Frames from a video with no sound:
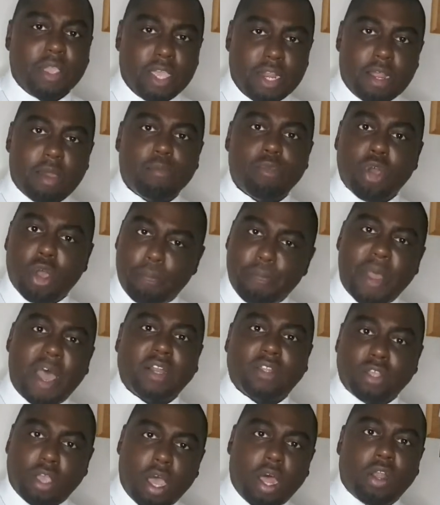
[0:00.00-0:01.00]
And I'm not
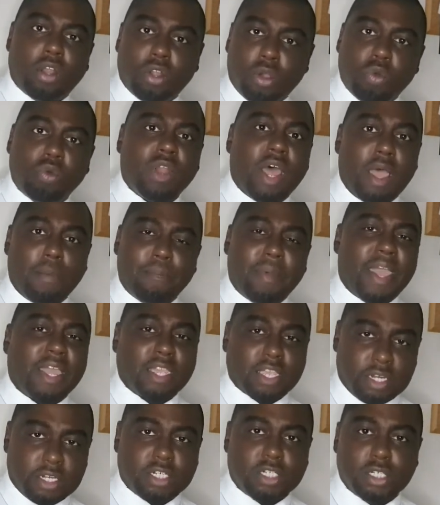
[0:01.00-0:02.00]
about to unload that
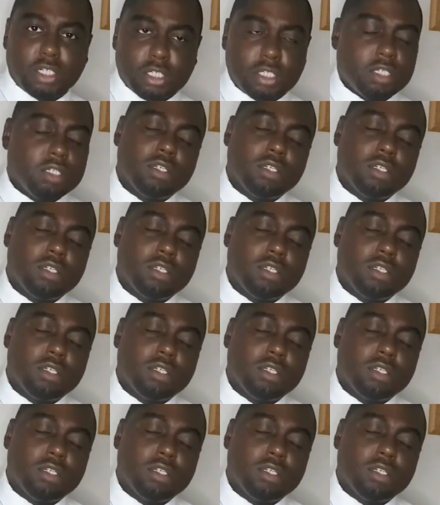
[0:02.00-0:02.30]
baggage,